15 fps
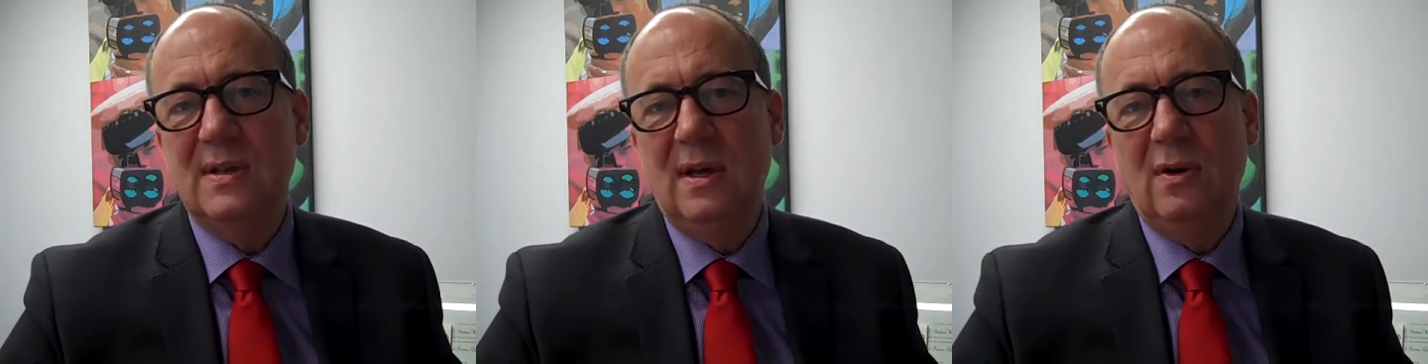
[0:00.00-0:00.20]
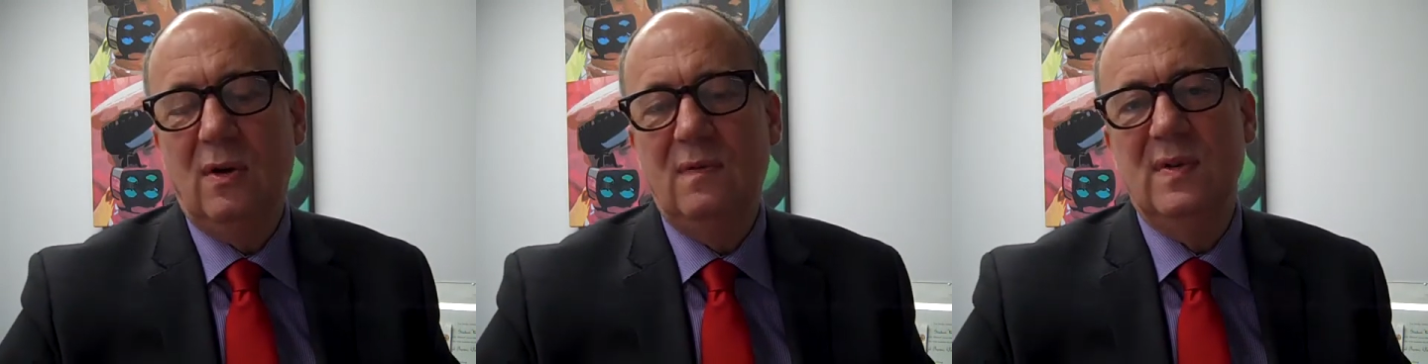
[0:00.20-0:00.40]

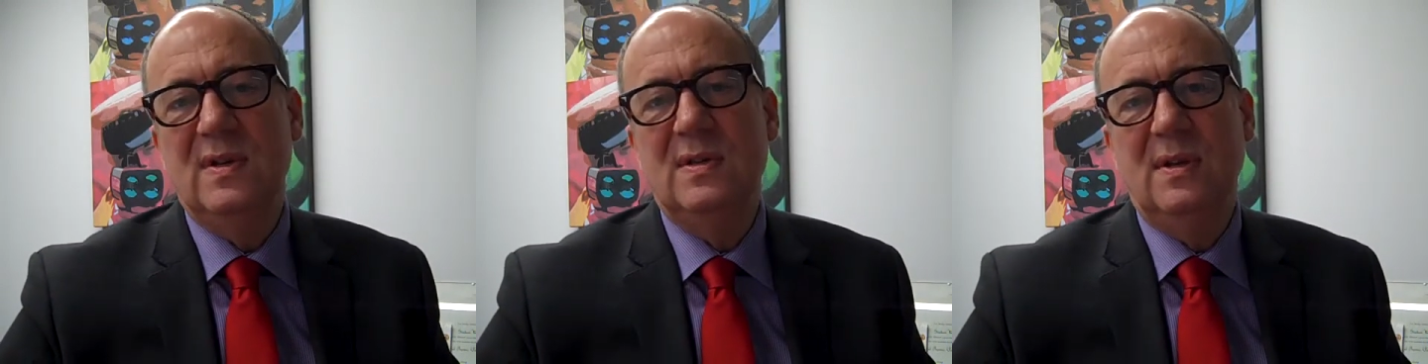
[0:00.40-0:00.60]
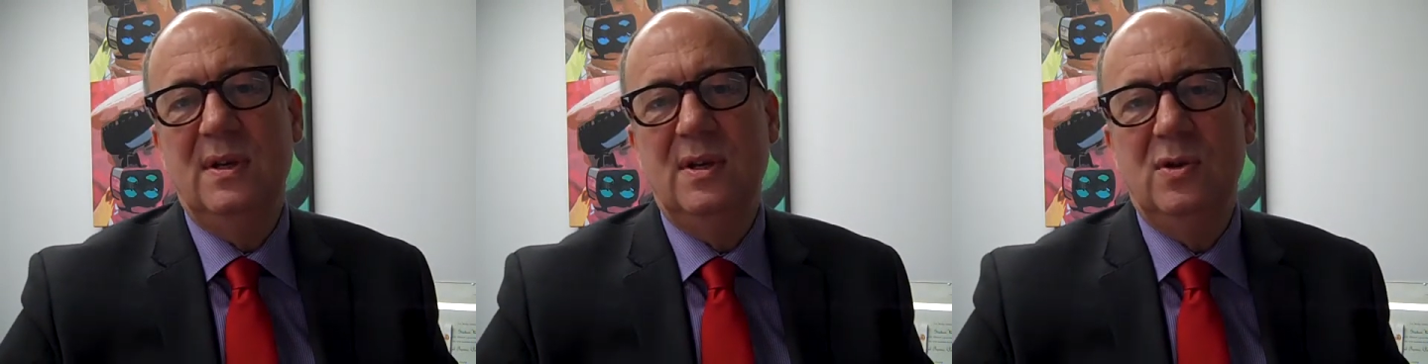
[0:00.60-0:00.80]
then
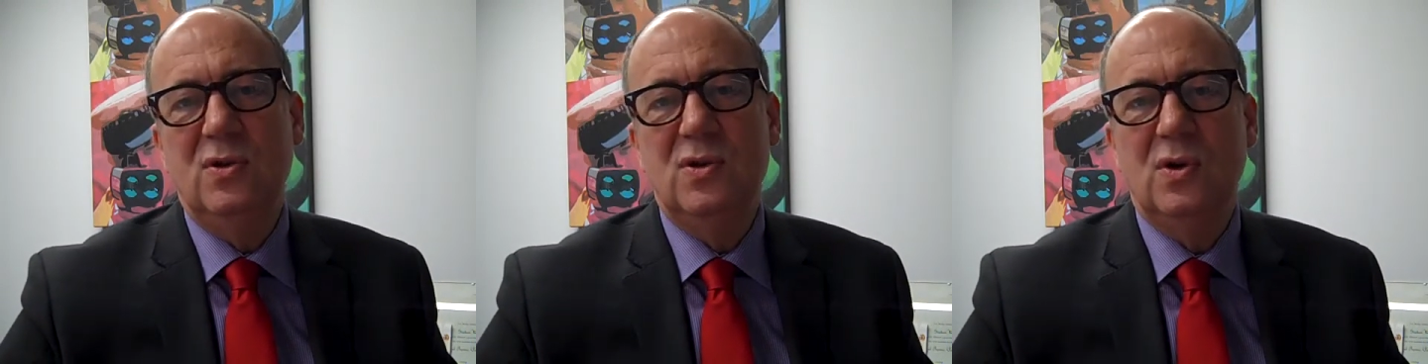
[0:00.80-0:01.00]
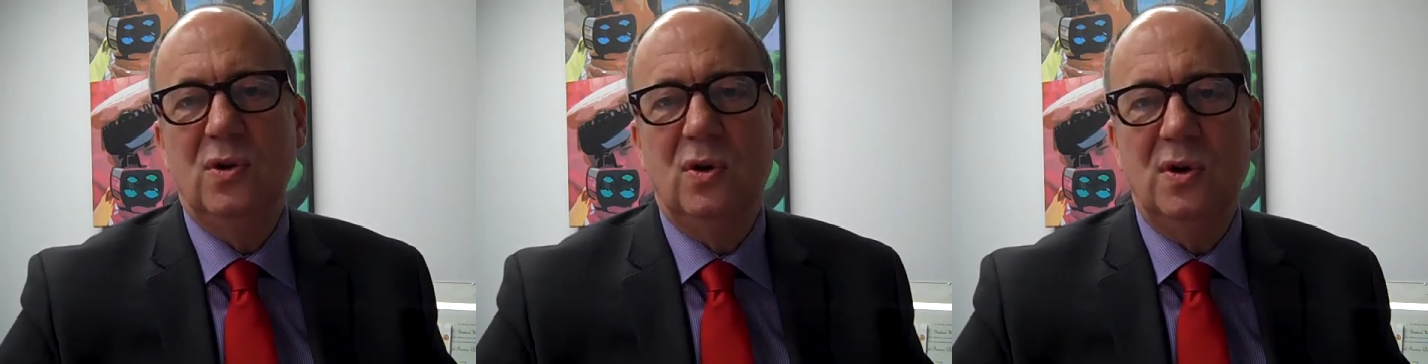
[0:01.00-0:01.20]
obviously you
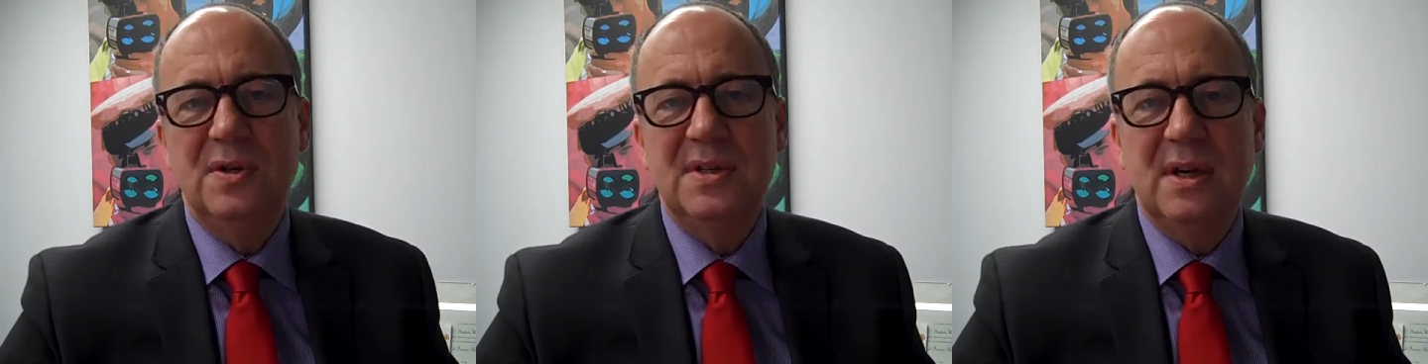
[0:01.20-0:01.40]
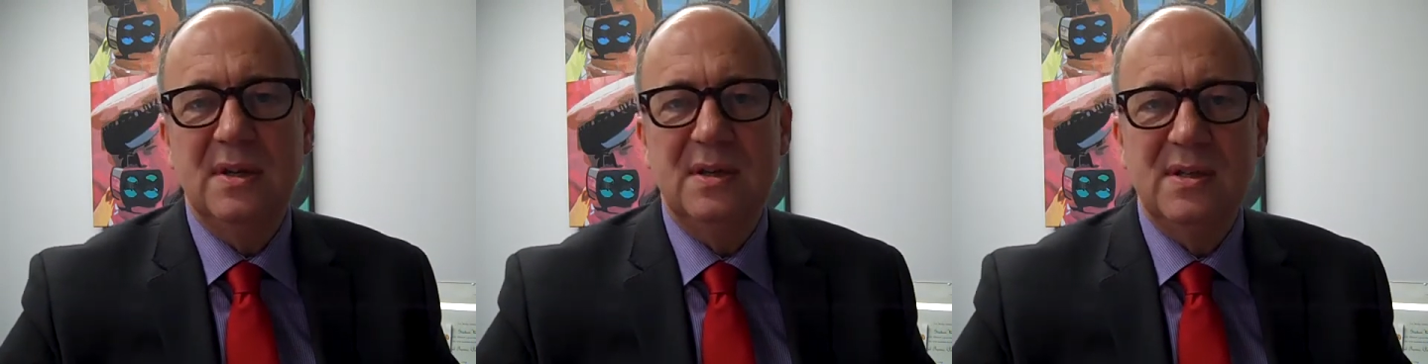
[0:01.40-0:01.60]
should
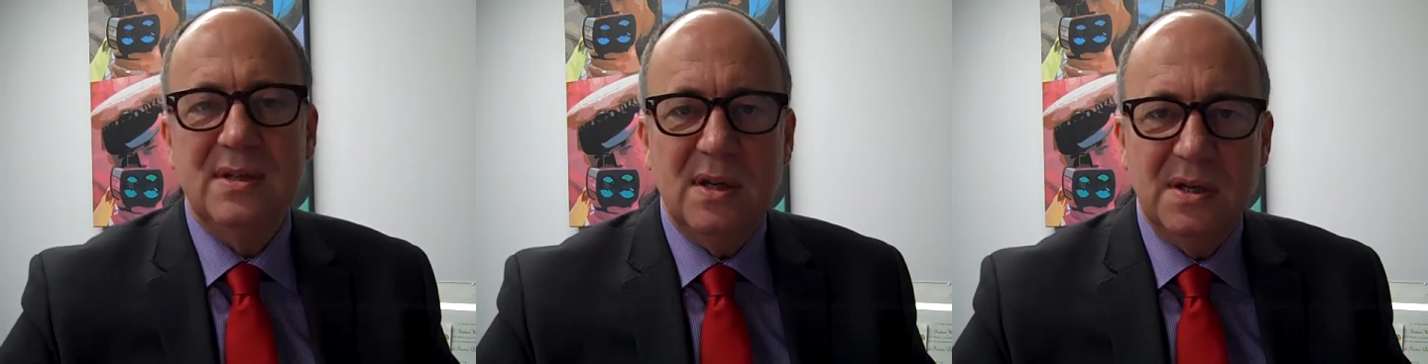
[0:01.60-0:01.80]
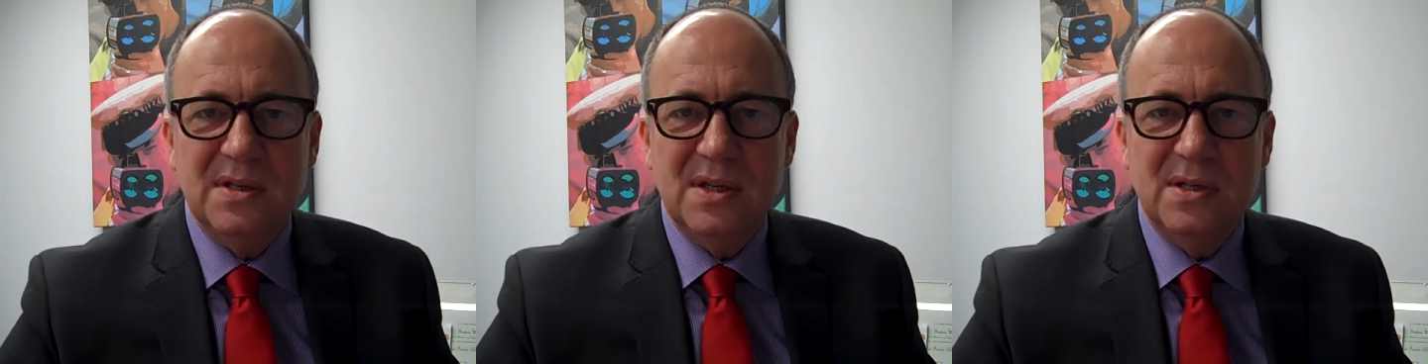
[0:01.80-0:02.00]
contact a
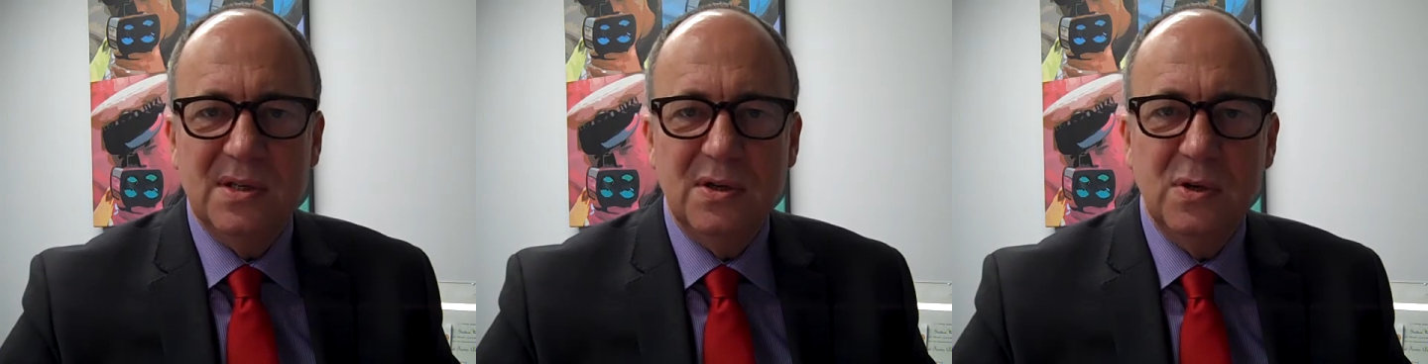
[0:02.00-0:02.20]
solicitor